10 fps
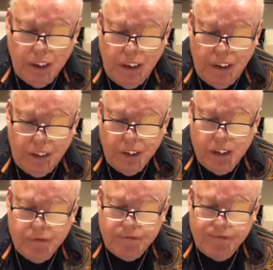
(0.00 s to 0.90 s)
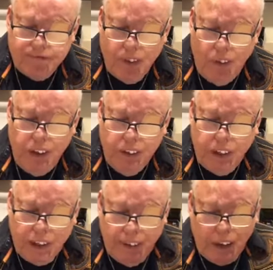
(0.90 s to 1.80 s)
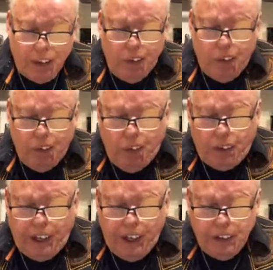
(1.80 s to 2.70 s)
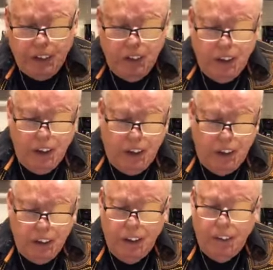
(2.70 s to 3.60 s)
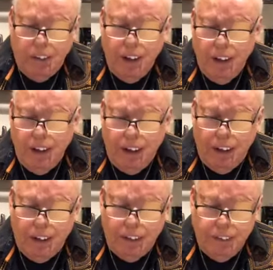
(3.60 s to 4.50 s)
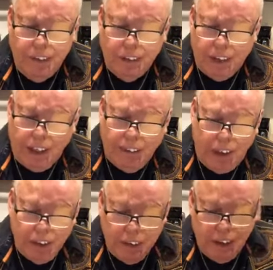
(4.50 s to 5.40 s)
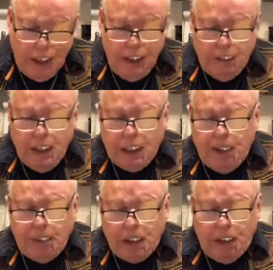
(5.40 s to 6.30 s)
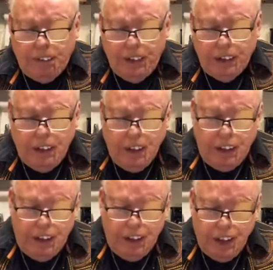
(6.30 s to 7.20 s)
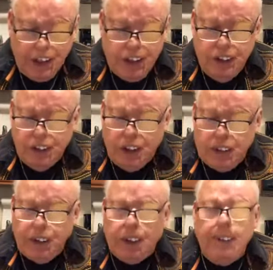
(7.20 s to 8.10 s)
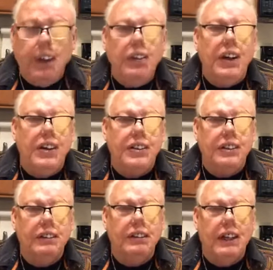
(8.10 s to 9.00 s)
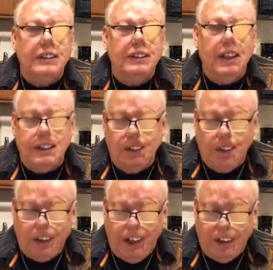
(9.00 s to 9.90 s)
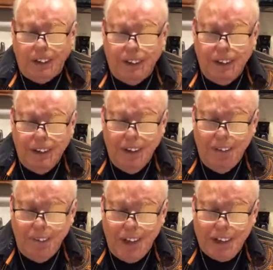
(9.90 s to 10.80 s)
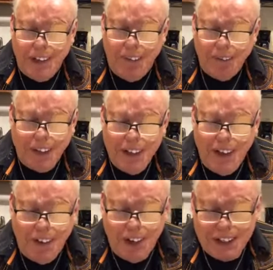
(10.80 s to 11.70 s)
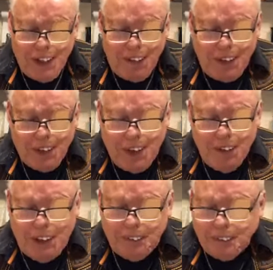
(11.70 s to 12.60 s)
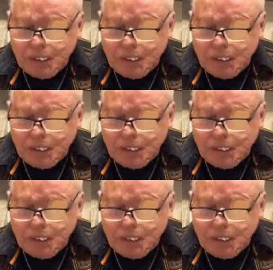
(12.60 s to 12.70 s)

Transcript: Now, when you think about the word work out, you think about lifting a cup of coffee and a dozen Krispy Kreme donuts. That's a workout. But no, that's not what I'm talking about.